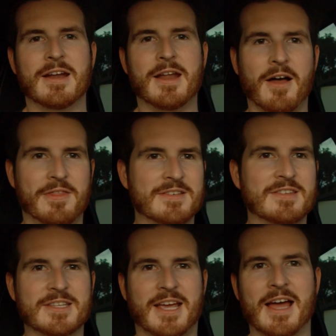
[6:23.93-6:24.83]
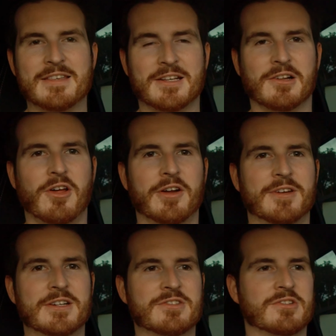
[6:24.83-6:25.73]
Now, this is the case in a lot of
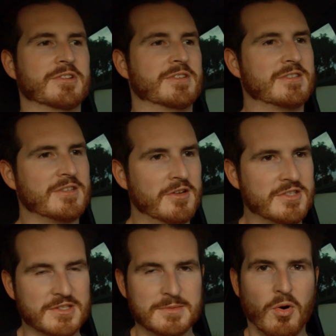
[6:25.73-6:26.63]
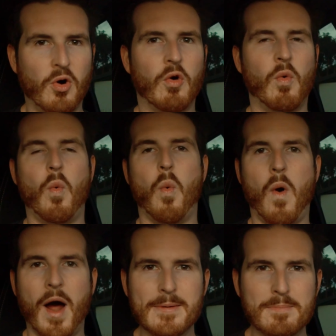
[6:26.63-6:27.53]
industries. It's those small
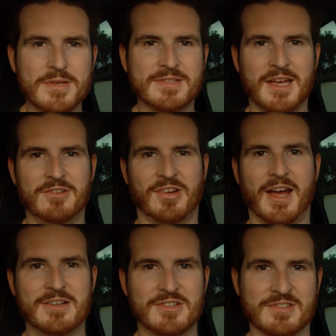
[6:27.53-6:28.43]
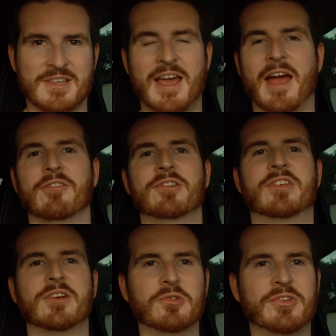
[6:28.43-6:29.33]
one percent changes every
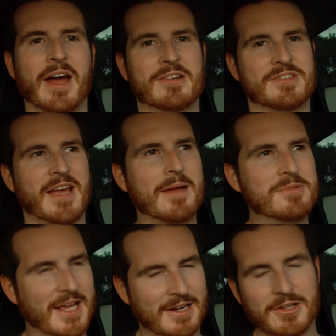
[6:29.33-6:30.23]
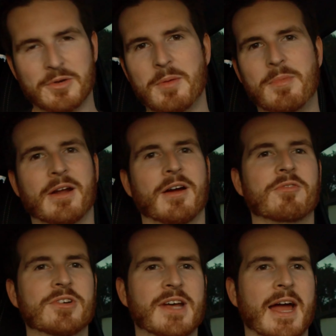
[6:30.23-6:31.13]
single day. Just aim to get a little bit better
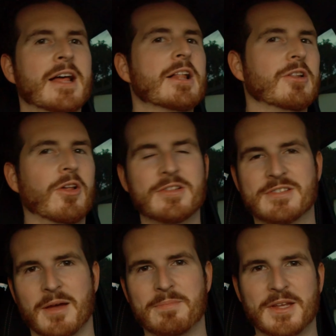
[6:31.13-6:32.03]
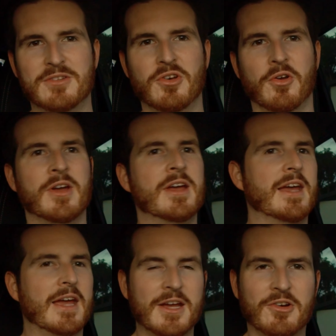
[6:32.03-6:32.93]
every day, learn something new,
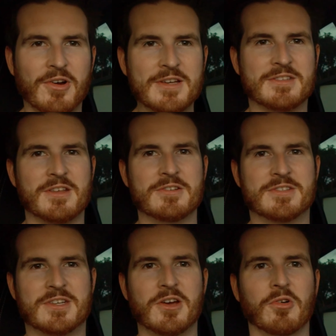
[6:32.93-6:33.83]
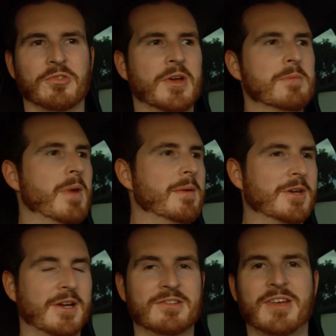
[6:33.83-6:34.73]
increase those skills. Maybe
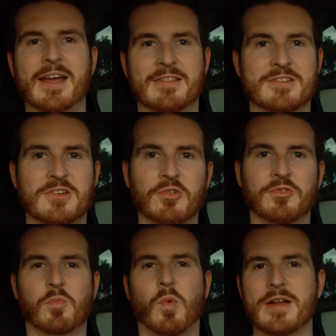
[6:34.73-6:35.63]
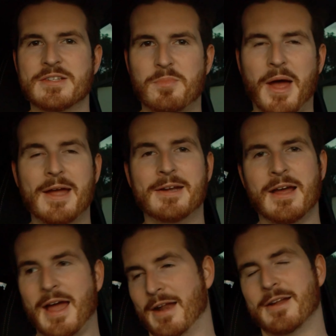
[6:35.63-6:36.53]
you can take the skills from one domain
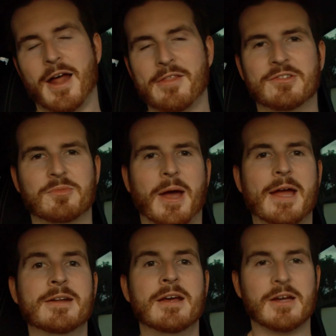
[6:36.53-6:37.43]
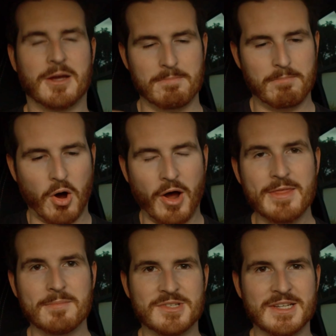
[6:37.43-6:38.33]
and another domain,
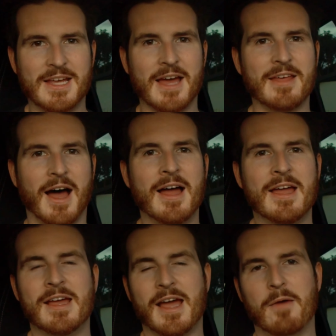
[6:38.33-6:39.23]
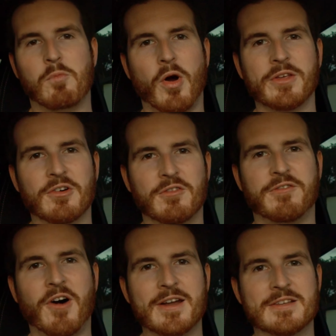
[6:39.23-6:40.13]
combine them together, and what you'll
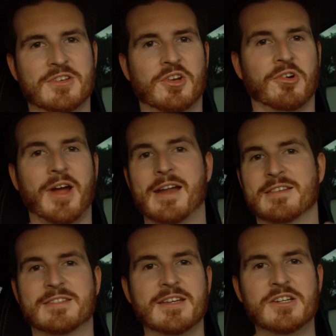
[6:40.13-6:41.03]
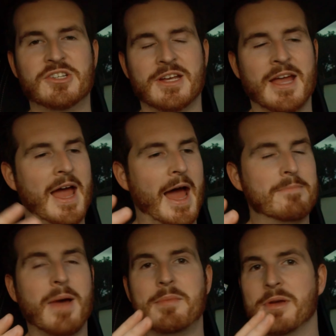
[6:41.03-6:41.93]
find is you create a synergy
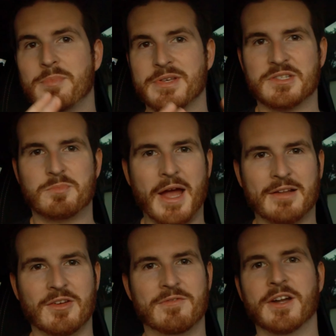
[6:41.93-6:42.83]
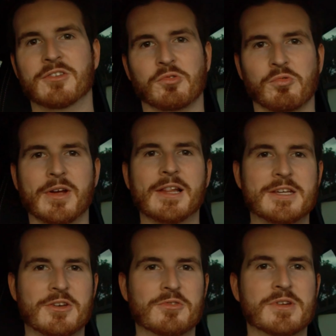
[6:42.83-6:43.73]
and maybe a perspective that is really
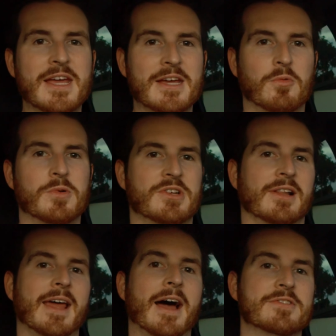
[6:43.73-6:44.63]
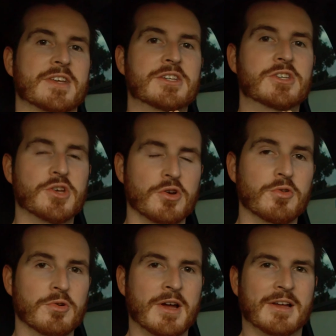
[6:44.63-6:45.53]
unique, which allows
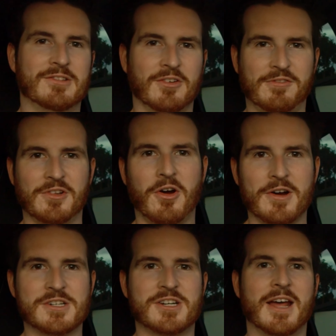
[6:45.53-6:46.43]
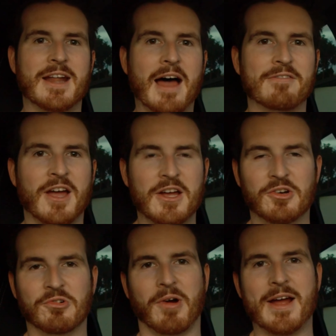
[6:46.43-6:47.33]
you to flourish and have
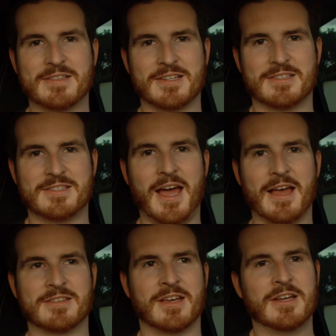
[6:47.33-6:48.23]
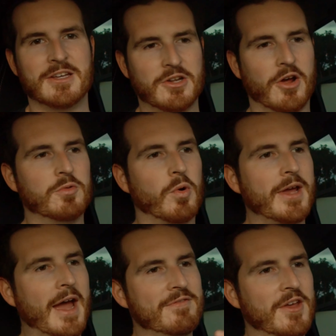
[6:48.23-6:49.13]
great success. You know, you want
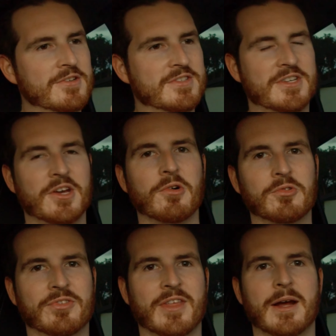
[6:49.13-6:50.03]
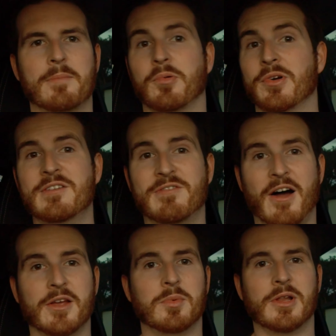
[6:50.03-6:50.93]
to have those skills that are pretty
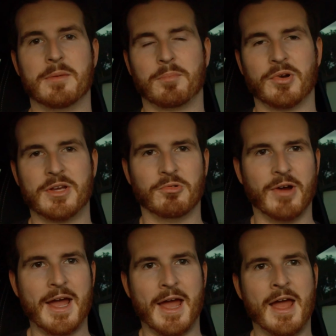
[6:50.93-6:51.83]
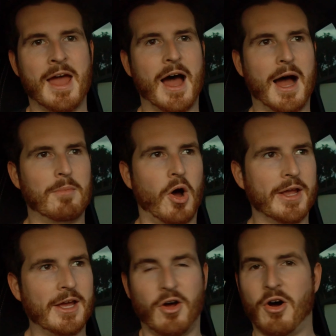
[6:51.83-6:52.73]
valuable and pretty rare. Um,
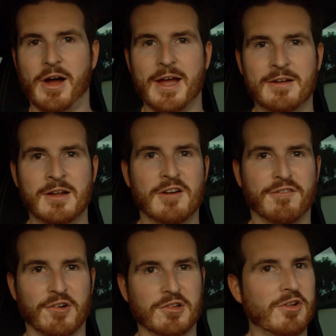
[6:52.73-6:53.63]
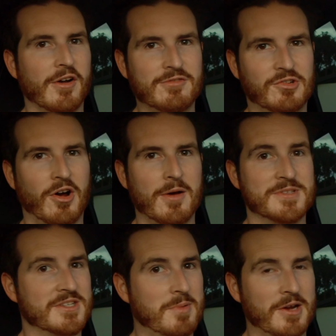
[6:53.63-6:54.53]
I get hired for a lot of
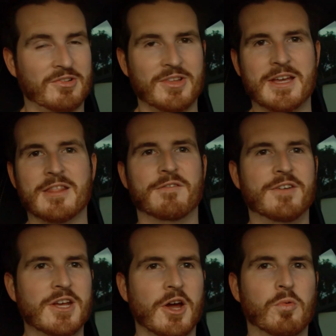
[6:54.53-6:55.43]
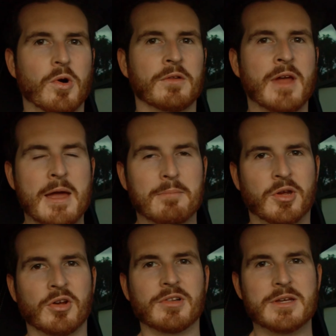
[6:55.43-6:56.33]
jobs, especially in the video world,
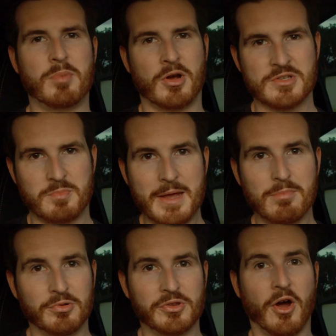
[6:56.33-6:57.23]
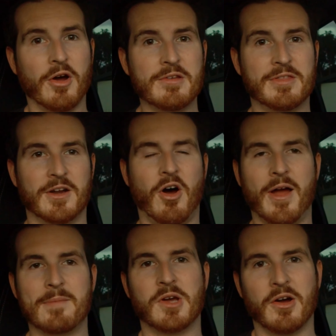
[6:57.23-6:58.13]
purely because people know that
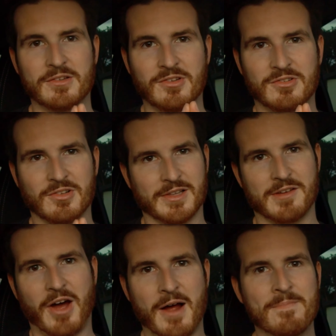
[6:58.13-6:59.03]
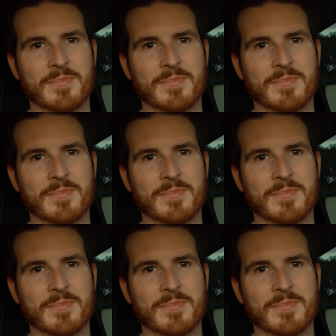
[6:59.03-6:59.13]
I am going to deliver.